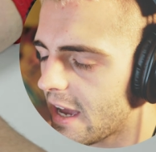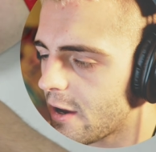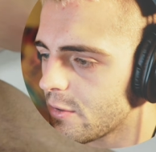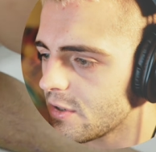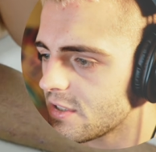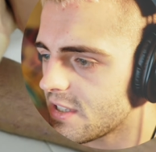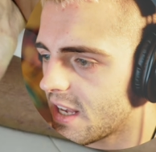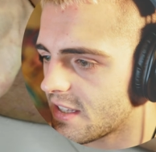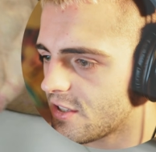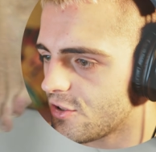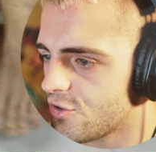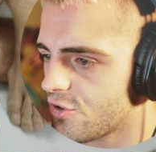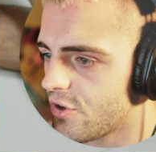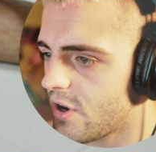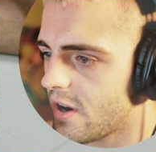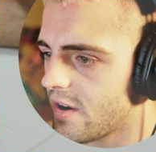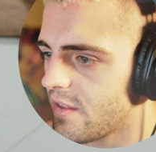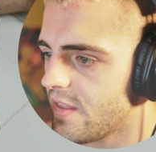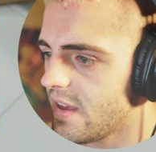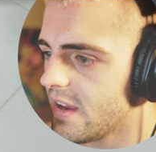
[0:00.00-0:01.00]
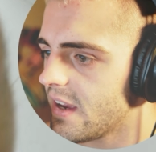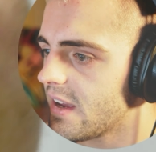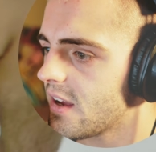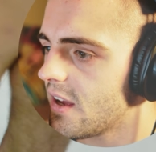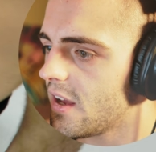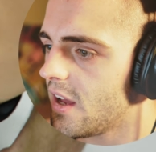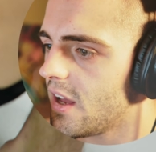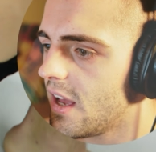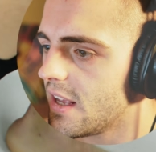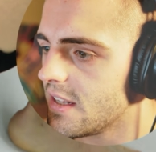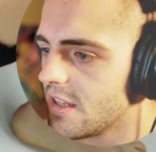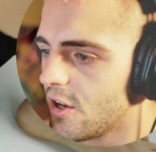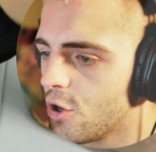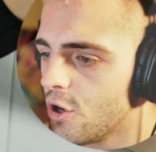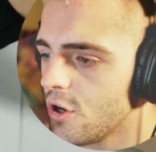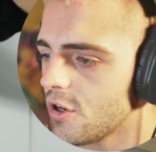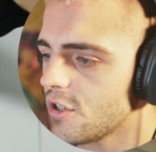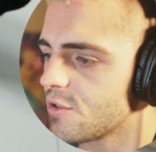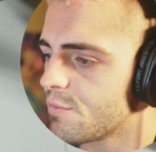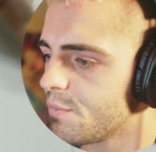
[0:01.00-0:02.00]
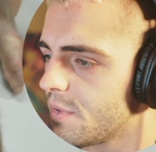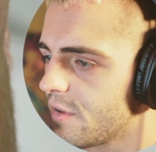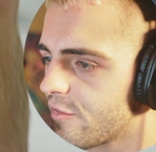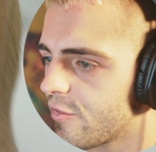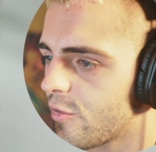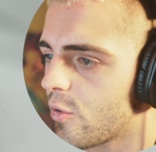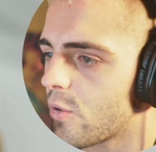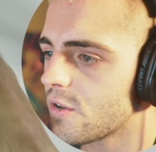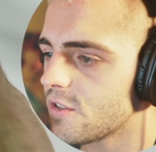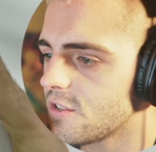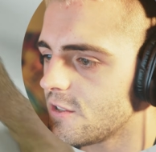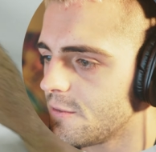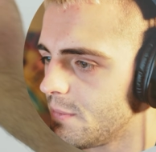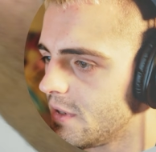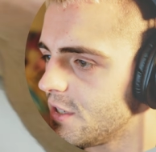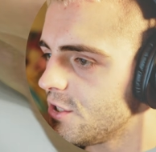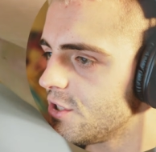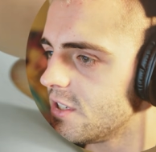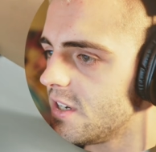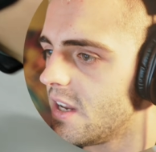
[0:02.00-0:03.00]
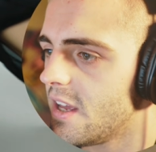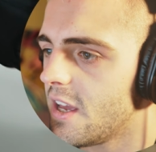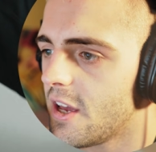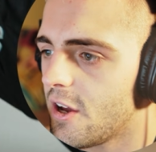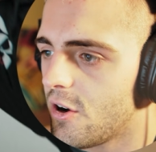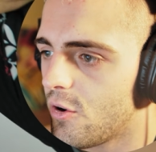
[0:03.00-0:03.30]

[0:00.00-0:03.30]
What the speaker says: I always like to try to think hooks before submission,